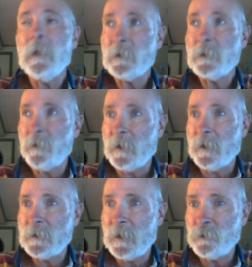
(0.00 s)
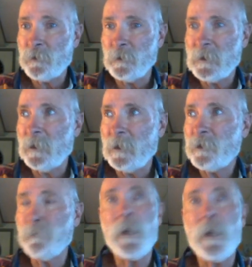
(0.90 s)
So that's sexual
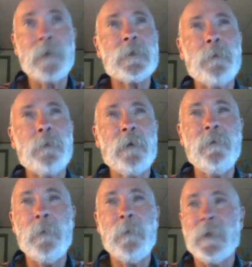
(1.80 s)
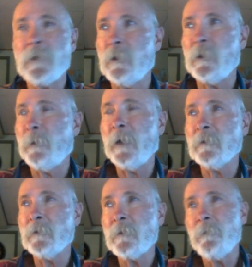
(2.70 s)
selection practiced by females on the
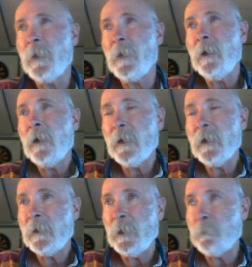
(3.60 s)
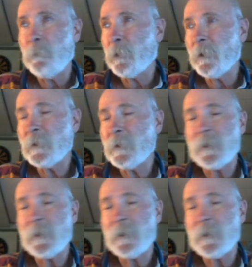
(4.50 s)
males. In birds,